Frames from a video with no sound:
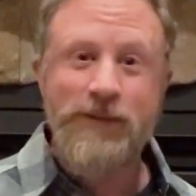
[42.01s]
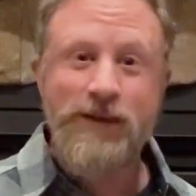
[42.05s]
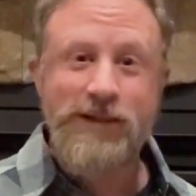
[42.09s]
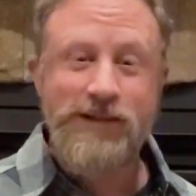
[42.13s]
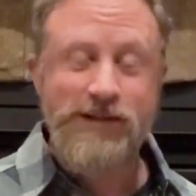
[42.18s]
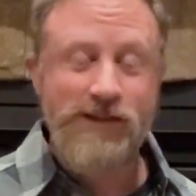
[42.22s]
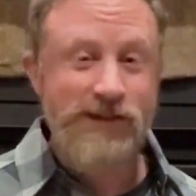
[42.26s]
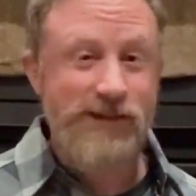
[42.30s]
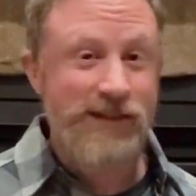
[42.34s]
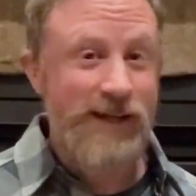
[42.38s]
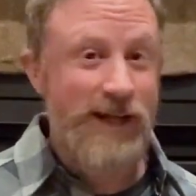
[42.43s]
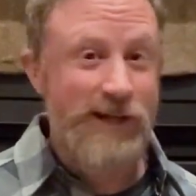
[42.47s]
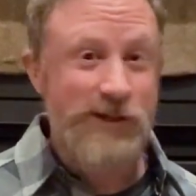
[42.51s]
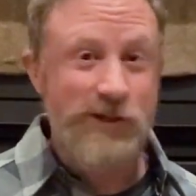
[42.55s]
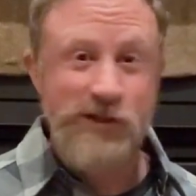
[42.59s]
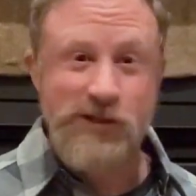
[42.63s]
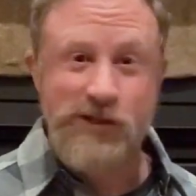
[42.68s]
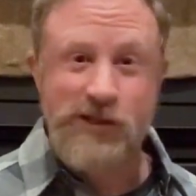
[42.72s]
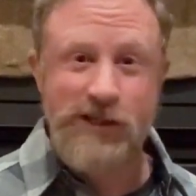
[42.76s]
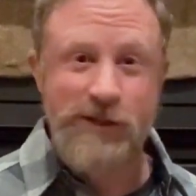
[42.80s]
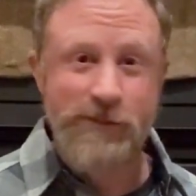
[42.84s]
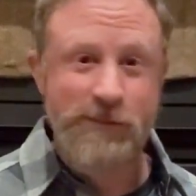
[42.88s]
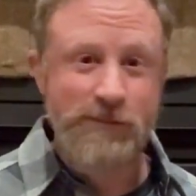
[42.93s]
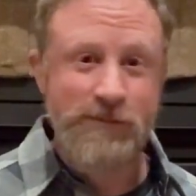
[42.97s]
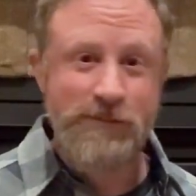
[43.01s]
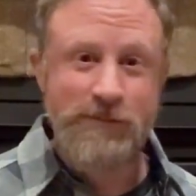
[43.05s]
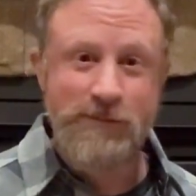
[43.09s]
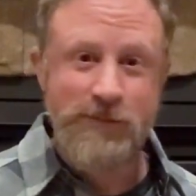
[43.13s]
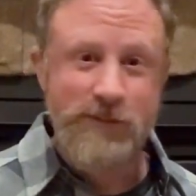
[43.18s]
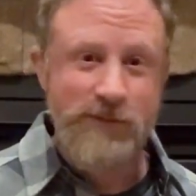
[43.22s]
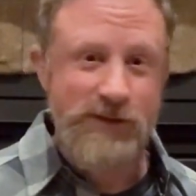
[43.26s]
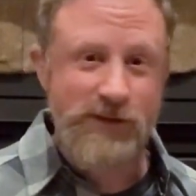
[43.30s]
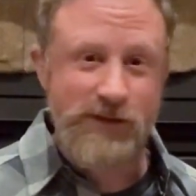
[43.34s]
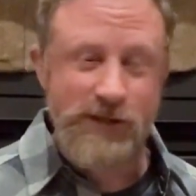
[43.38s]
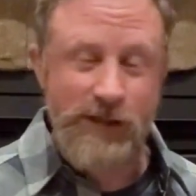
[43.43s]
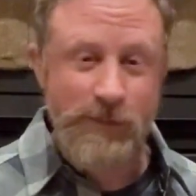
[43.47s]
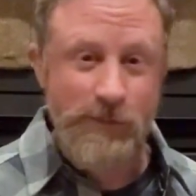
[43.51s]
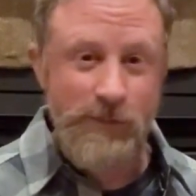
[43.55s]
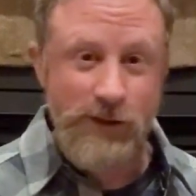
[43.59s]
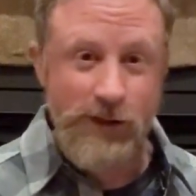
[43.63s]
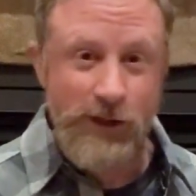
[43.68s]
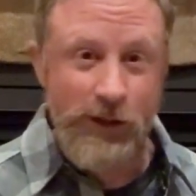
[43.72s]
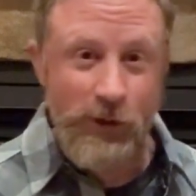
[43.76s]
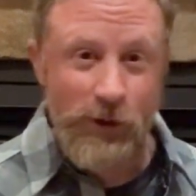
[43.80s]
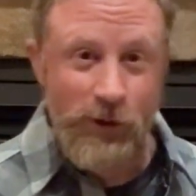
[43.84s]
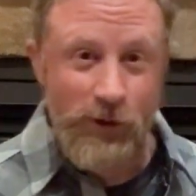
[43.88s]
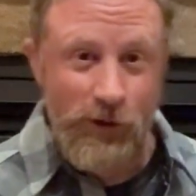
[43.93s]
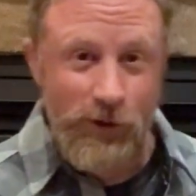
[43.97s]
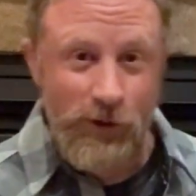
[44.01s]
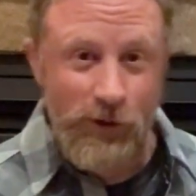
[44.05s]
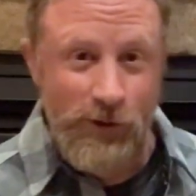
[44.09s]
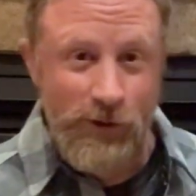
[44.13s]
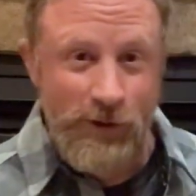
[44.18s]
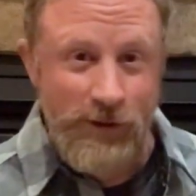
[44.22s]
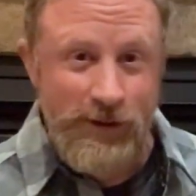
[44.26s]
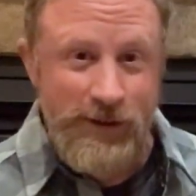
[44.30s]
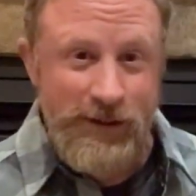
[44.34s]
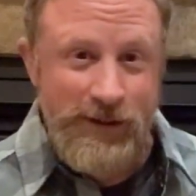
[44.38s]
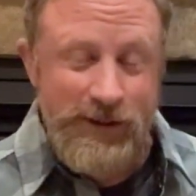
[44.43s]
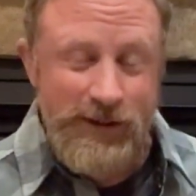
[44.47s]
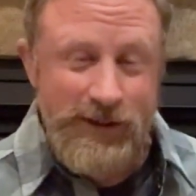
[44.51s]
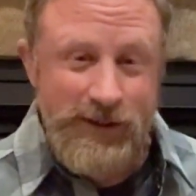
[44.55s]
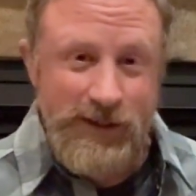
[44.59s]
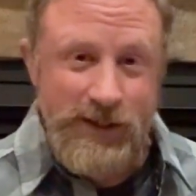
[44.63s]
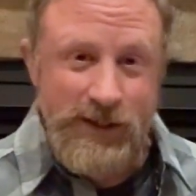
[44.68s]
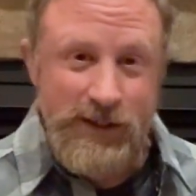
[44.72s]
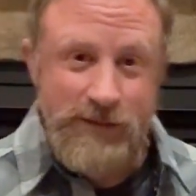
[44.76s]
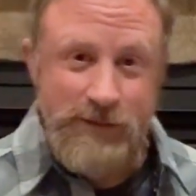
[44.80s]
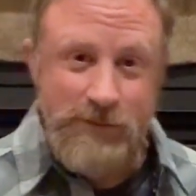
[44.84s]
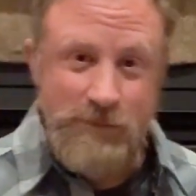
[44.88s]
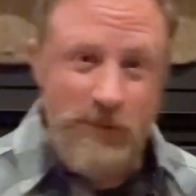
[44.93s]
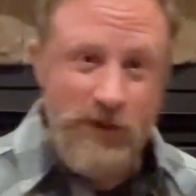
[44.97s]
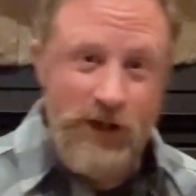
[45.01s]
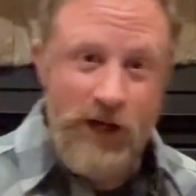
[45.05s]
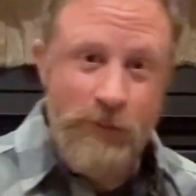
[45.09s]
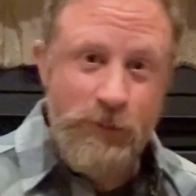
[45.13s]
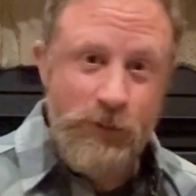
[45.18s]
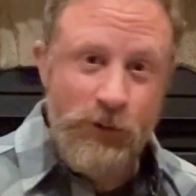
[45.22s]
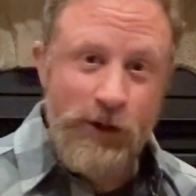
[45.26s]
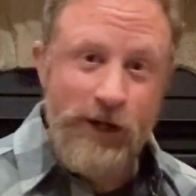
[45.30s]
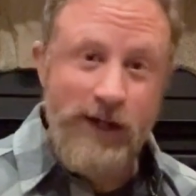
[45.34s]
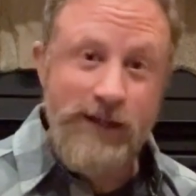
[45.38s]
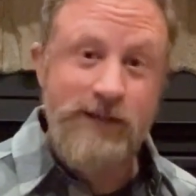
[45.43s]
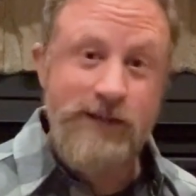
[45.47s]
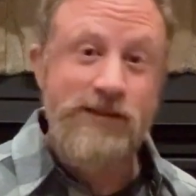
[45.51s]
This is not just some little upgrade.